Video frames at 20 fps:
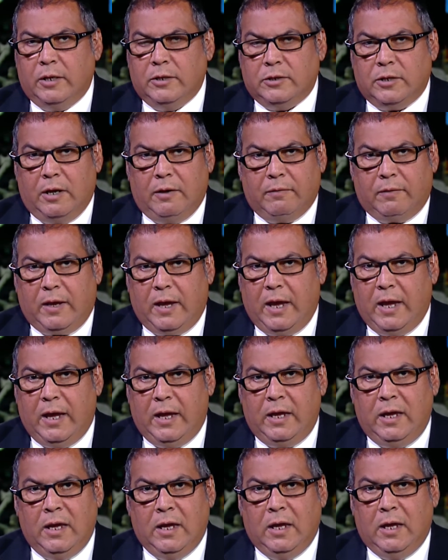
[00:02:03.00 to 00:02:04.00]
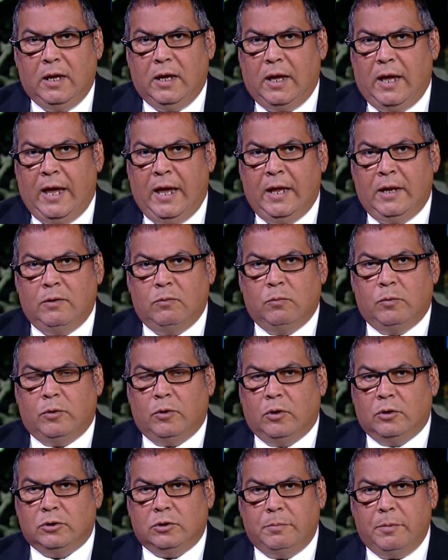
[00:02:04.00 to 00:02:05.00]
and J F K, and yes, would
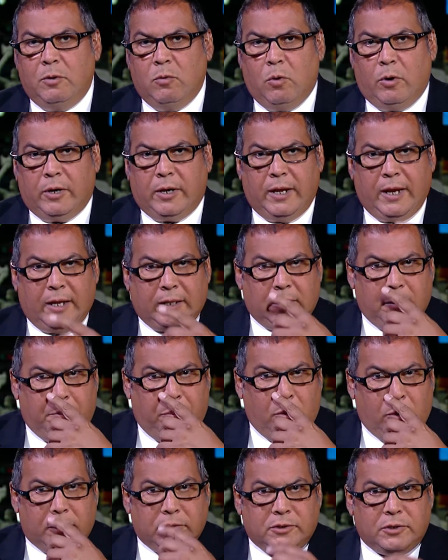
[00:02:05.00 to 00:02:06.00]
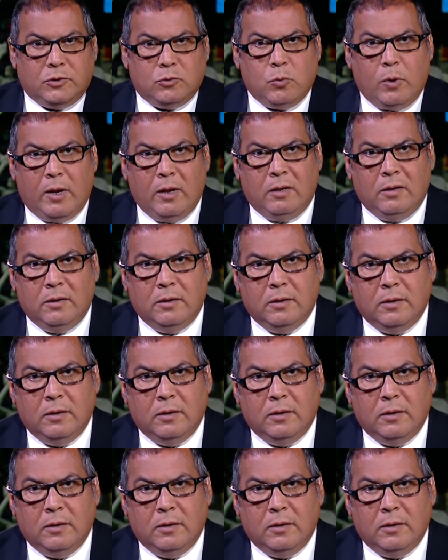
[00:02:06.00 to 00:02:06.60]
also be working at the ports as well.